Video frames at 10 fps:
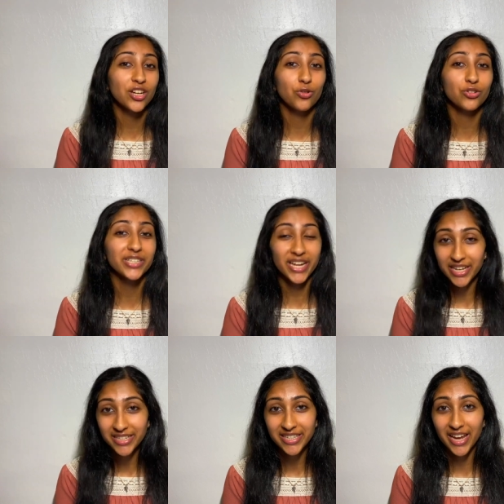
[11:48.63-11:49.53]
or
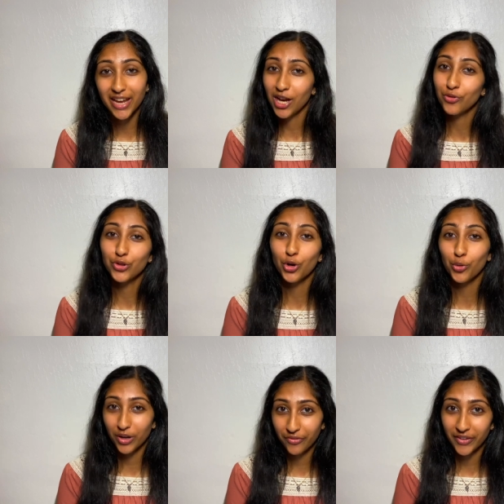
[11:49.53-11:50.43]
second day of the
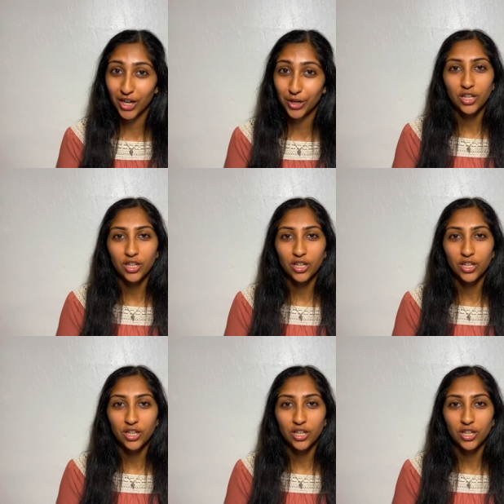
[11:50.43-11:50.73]
career fair.